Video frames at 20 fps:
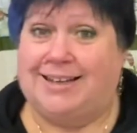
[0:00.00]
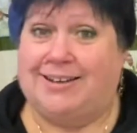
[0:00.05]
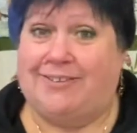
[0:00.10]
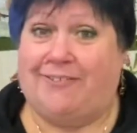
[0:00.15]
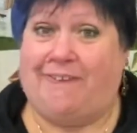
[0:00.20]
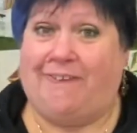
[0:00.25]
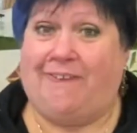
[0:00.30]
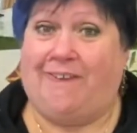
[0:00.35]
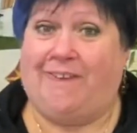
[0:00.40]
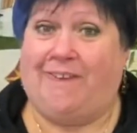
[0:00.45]

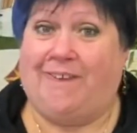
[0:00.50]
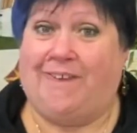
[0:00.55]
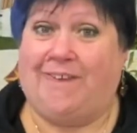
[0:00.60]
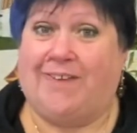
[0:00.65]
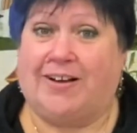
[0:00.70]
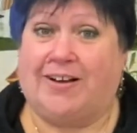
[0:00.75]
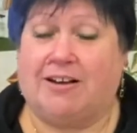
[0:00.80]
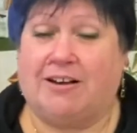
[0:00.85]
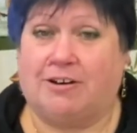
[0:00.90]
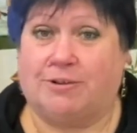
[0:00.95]
Oh,
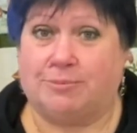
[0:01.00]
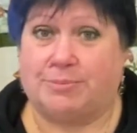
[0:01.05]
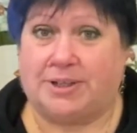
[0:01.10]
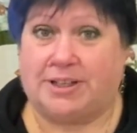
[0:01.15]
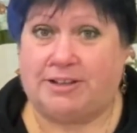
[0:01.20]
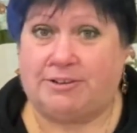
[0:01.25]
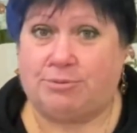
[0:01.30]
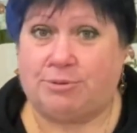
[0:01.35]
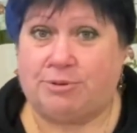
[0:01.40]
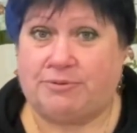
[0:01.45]
I can't
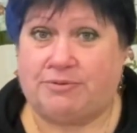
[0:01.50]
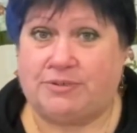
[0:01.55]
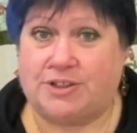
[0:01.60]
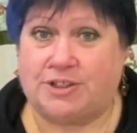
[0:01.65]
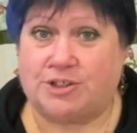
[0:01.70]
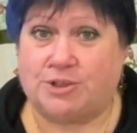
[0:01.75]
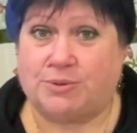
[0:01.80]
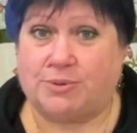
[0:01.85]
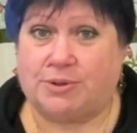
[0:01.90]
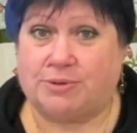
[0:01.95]
believe we've
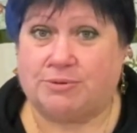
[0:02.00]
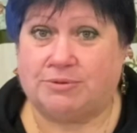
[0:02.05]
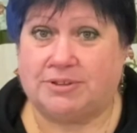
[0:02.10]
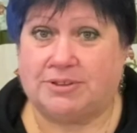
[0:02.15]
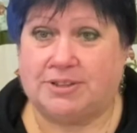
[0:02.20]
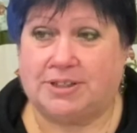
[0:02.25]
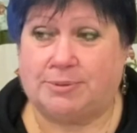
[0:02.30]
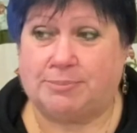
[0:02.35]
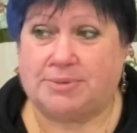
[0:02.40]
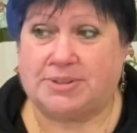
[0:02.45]
finished quilt
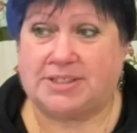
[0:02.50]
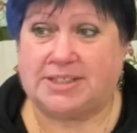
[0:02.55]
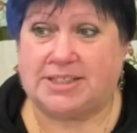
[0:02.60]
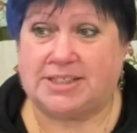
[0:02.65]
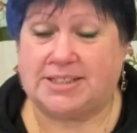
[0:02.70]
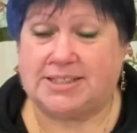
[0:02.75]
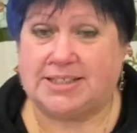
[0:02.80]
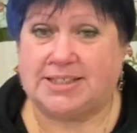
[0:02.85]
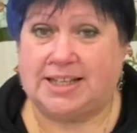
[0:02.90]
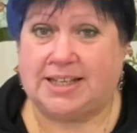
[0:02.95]
number
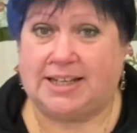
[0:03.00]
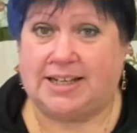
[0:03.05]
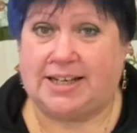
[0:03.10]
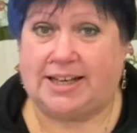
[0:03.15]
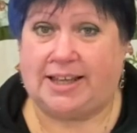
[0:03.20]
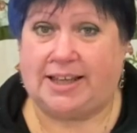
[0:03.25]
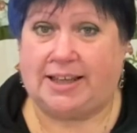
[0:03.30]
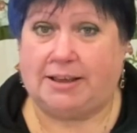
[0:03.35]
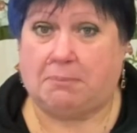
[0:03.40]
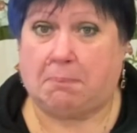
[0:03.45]
6
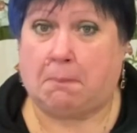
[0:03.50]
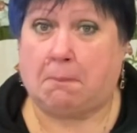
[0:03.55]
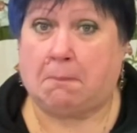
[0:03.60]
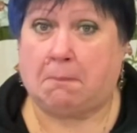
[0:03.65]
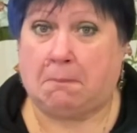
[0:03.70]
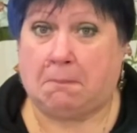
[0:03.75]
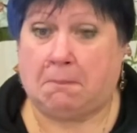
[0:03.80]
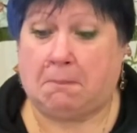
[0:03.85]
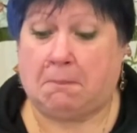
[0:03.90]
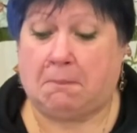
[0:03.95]
nearly.
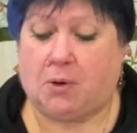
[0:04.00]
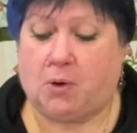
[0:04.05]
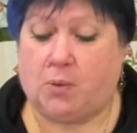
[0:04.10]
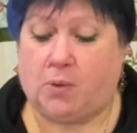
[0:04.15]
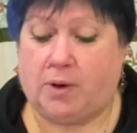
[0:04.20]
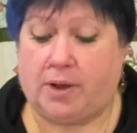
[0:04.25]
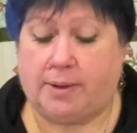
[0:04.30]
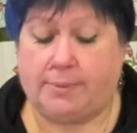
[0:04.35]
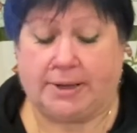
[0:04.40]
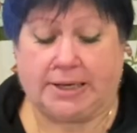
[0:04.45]

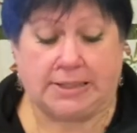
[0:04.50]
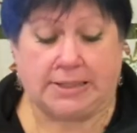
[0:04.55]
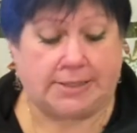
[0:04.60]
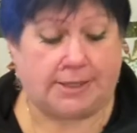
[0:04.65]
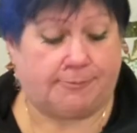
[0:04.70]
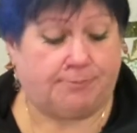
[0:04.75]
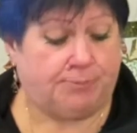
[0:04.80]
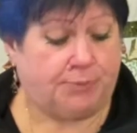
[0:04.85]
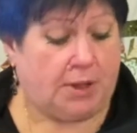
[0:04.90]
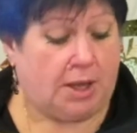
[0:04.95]
Quite
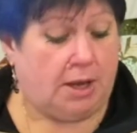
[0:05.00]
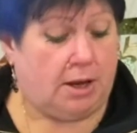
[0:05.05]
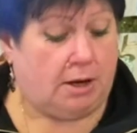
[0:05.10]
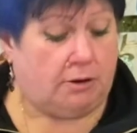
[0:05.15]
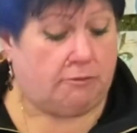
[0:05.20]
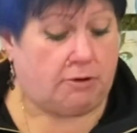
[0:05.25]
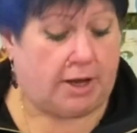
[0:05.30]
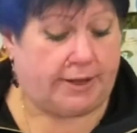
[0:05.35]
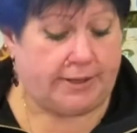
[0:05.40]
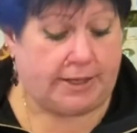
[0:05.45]
amazing.
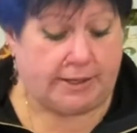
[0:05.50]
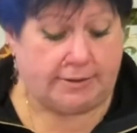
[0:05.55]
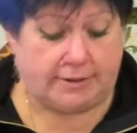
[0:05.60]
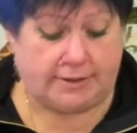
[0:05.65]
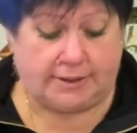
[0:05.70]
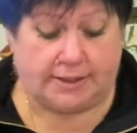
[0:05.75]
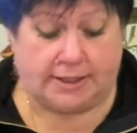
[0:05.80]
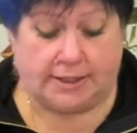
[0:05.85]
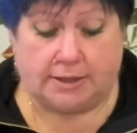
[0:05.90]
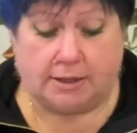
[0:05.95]
Right, the other
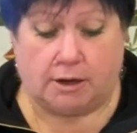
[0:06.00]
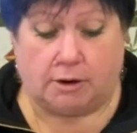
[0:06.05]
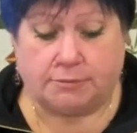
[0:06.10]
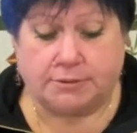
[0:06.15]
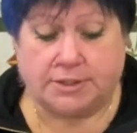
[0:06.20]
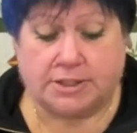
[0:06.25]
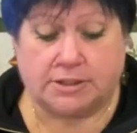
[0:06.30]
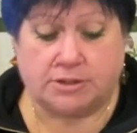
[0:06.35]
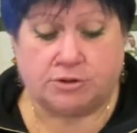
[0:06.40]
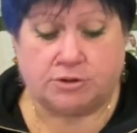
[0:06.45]
thing that I was
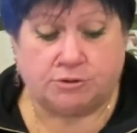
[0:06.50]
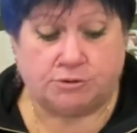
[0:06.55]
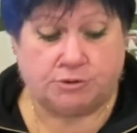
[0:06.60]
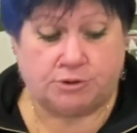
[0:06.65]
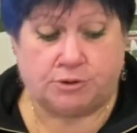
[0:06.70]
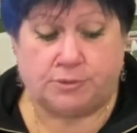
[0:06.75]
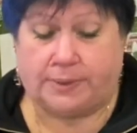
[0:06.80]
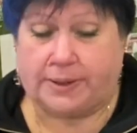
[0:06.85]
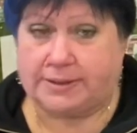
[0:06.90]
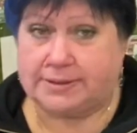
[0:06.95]
going to talk to
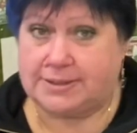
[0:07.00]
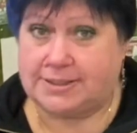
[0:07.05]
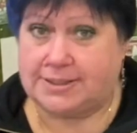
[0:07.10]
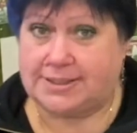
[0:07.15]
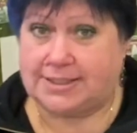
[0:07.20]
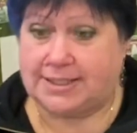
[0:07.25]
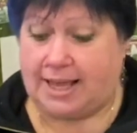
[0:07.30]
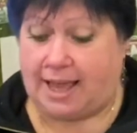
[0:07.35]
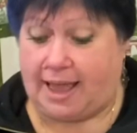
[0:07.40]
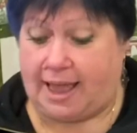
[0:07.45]
you about
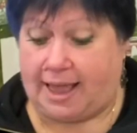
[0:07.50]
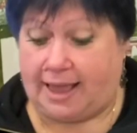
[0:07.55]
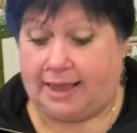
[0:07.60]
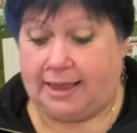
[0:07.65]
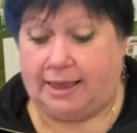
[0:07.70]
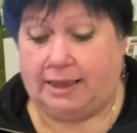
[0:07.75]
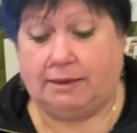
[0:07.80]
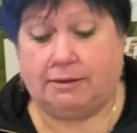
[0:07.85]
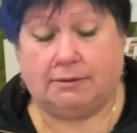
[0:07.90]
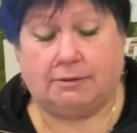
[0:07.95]

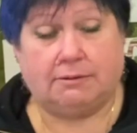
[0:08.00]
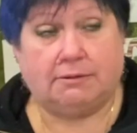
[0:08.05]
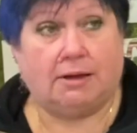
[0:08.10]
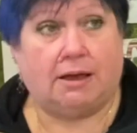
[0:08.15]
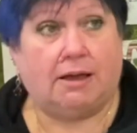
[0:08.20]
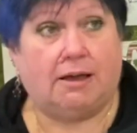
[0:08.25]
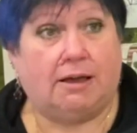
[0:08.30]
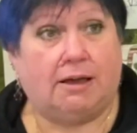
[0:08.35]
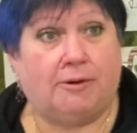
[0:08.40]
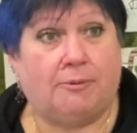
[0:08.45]
today,
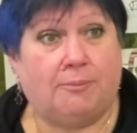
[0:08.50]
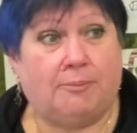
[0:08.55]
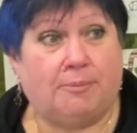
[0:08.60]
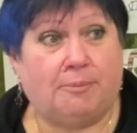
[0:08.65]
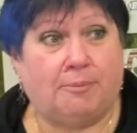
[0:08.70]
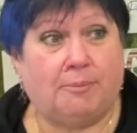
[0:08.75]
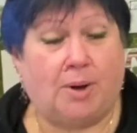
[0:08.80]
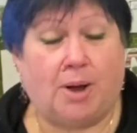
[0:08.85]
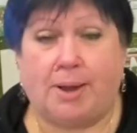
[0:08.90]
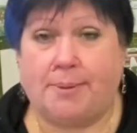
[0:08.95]

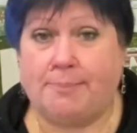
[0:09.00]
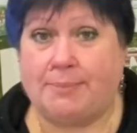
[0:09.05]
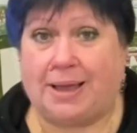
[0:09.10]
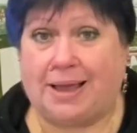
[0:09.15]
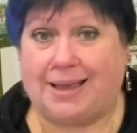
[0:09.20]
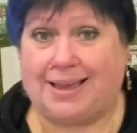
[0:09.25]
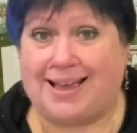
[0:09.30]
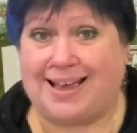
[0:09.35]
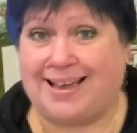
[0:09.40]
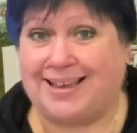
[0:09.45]
my
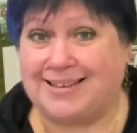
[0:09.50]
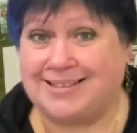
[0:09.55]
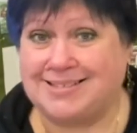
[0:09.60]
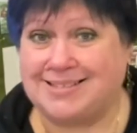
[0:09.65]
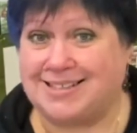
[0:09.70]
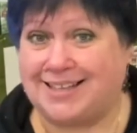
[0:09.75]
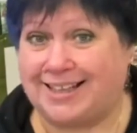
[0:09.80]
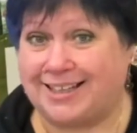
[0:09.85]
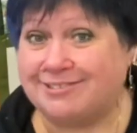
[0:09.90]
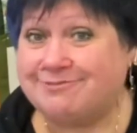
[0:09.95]
mate
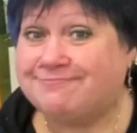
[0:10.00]
Andy.